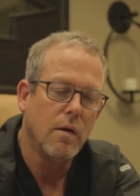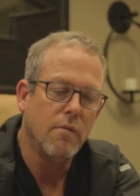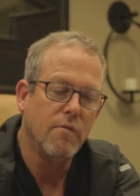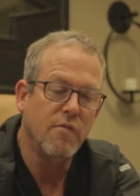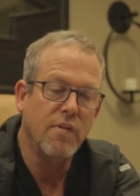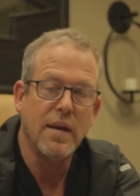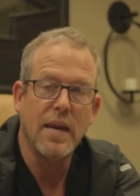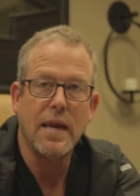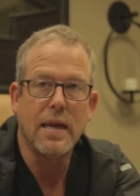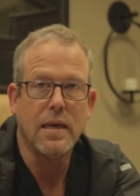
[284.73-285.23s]

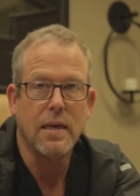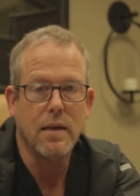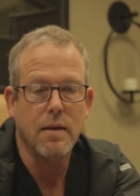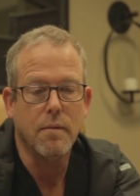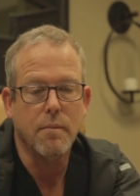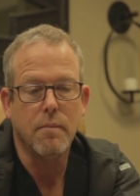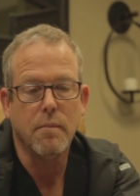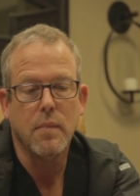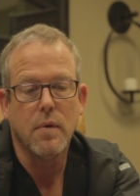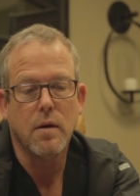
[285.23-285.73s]

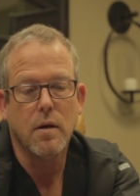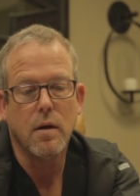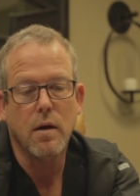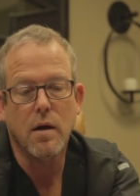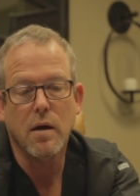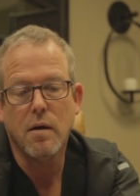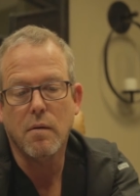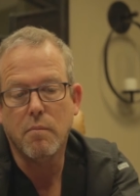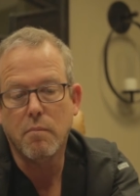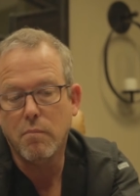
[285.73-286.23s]
vanadium
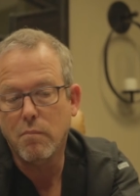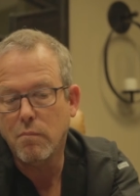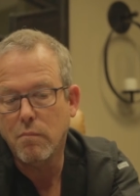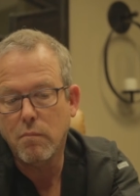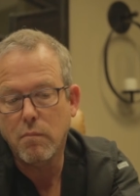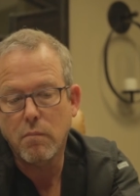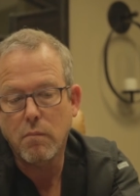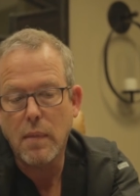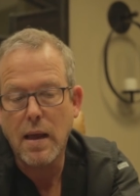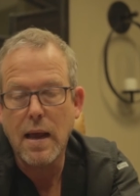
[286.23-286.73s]

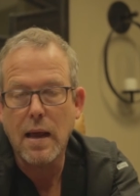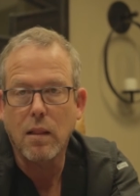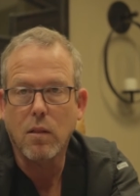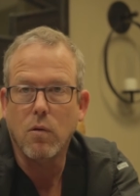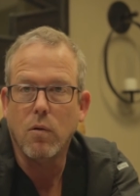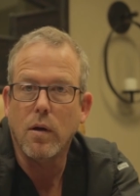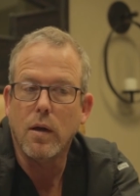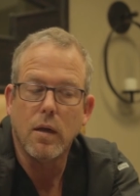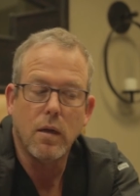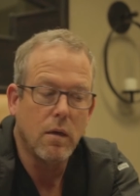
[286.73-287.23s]

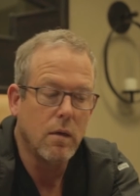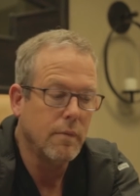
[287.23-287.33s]
alloy.